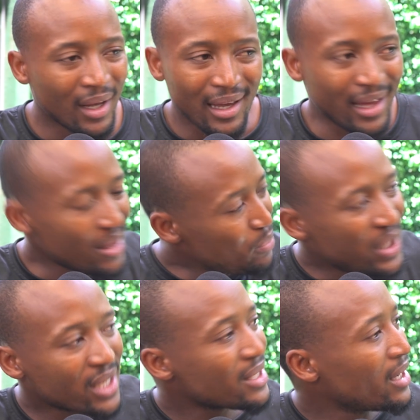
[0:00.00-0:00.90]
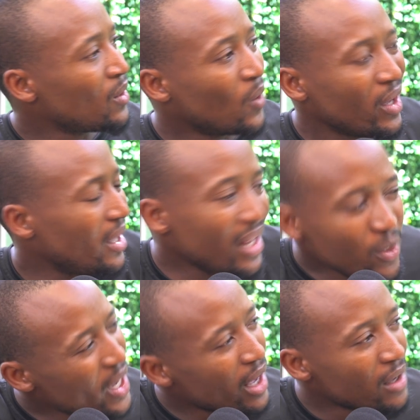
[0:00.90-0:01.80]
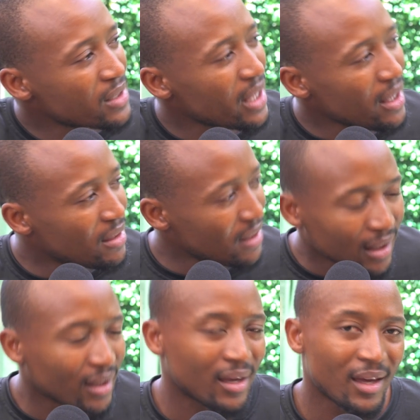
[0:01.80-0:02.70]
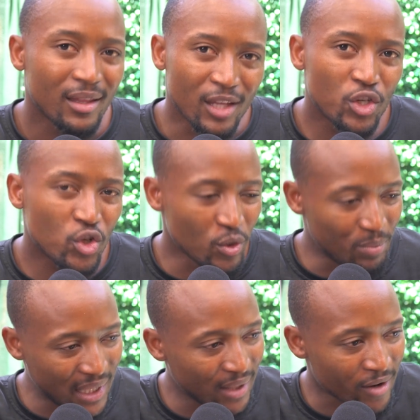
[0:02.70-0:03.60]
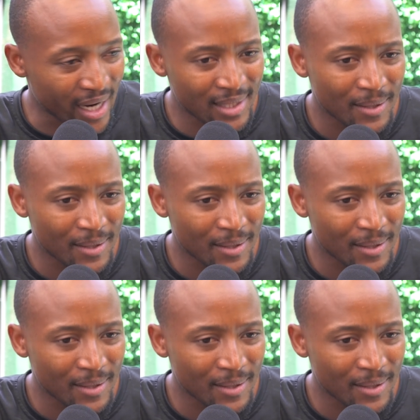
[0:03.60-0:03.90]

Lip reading: in the PSL or anywhere else they think they should be, right?